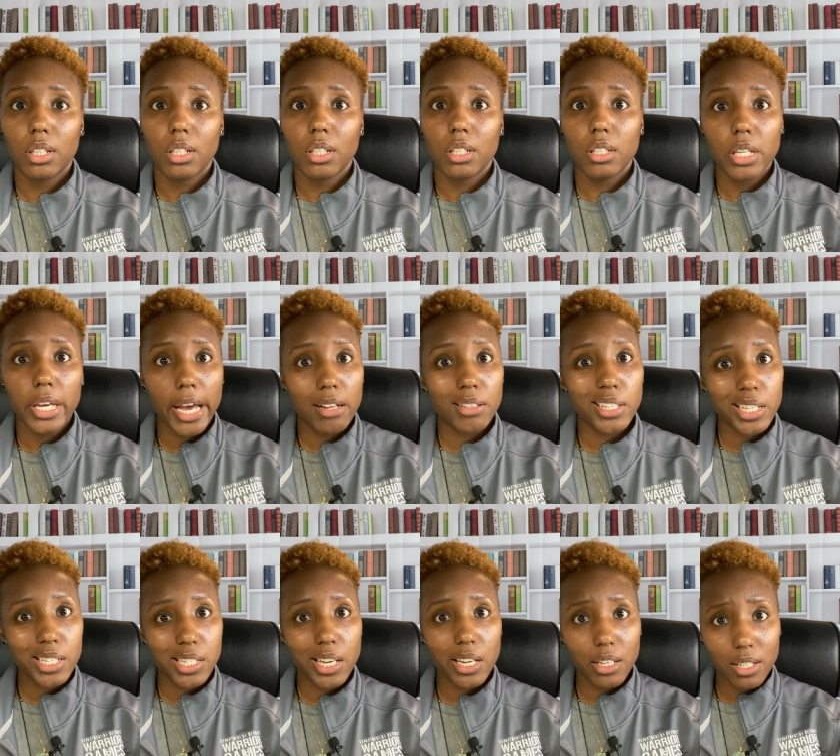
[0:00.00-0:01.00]
You have to
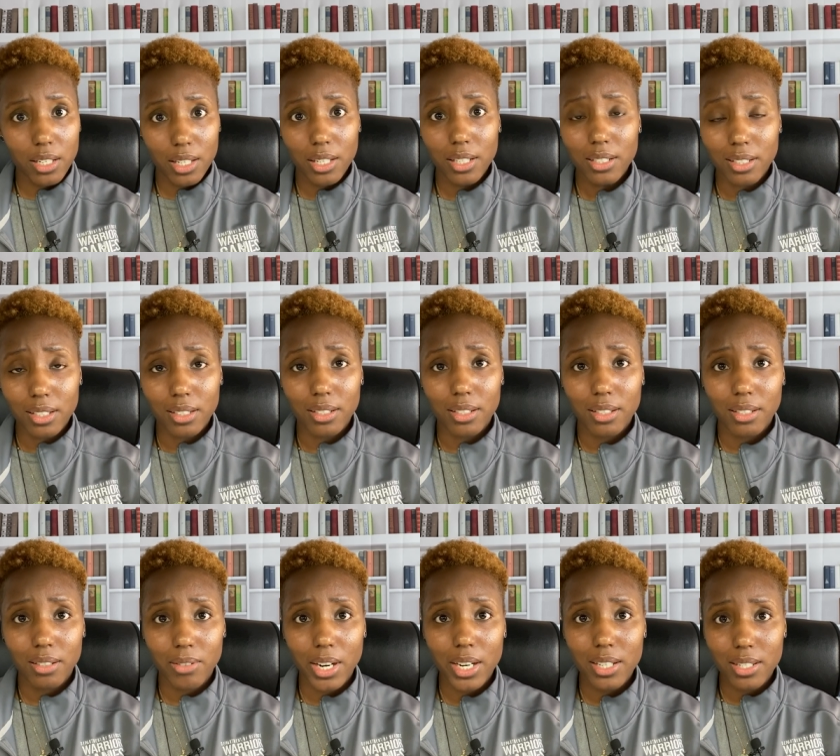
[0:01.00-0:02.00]
set intentions,
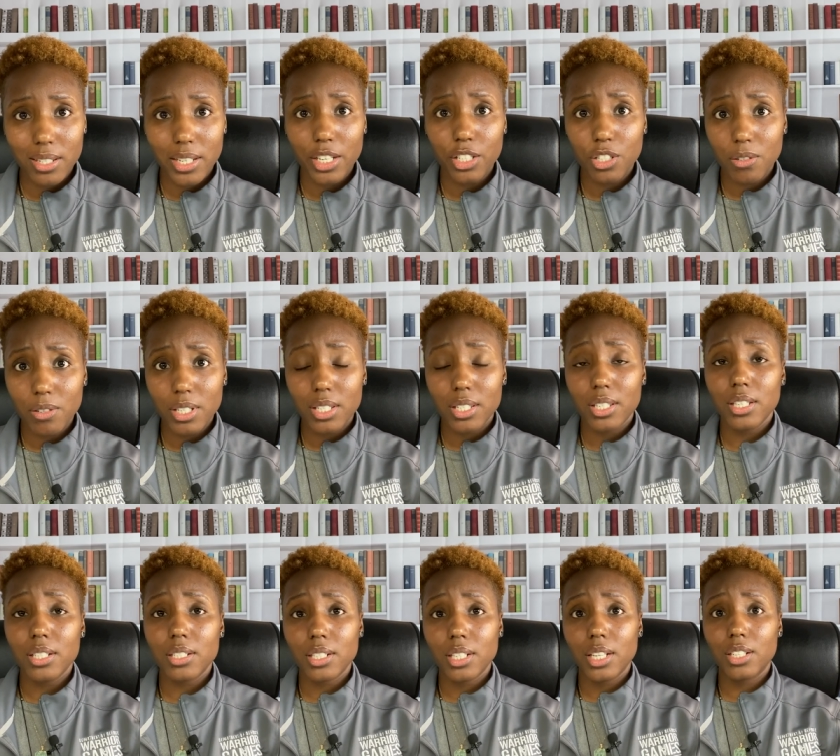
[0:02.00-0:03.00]
right? Set your
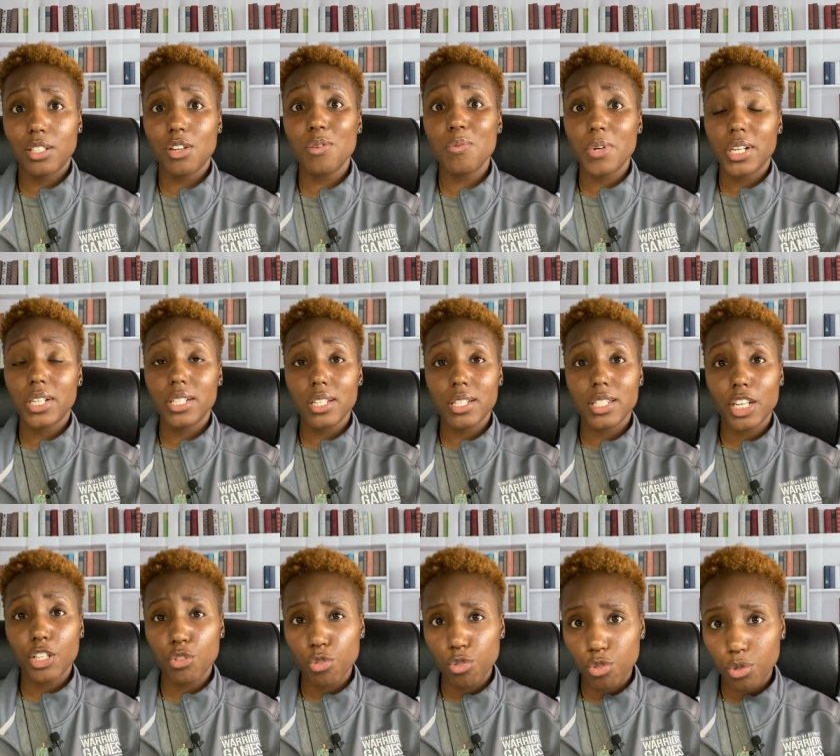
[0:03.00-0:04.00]
intention and know what it is
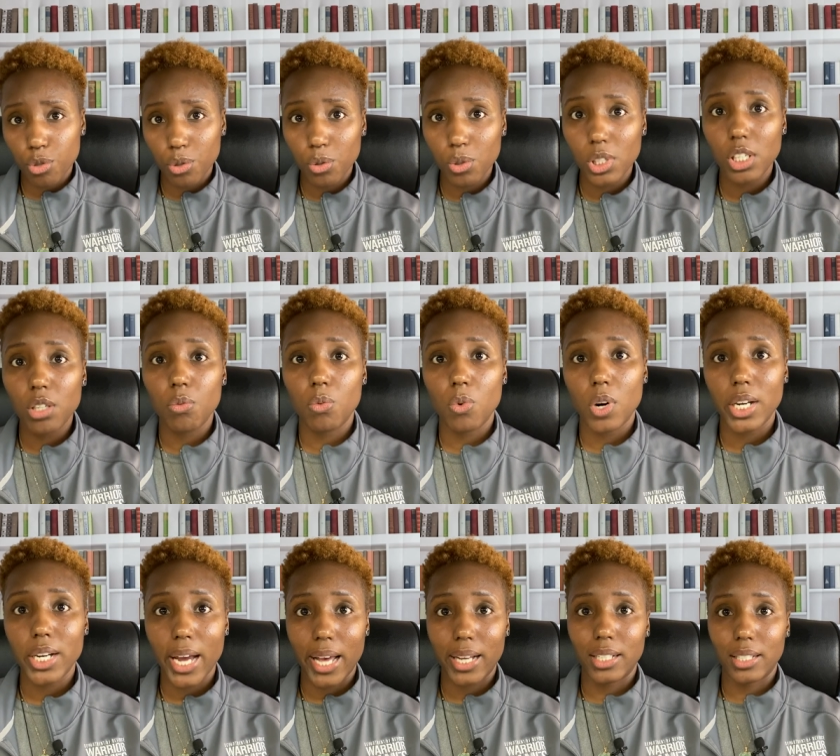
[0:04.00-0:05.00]
that you truly
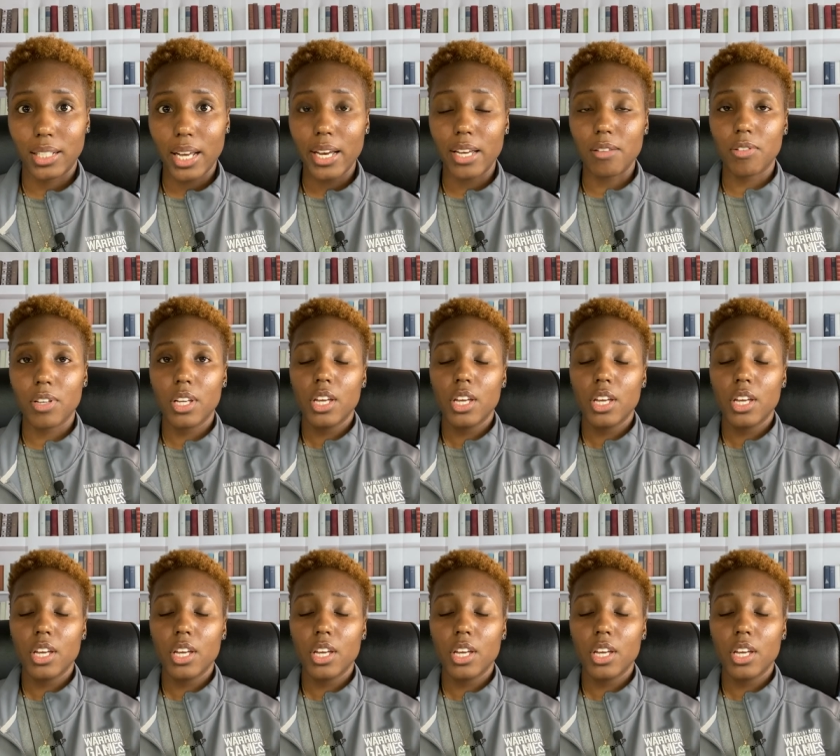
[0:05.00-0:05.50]
want out of life.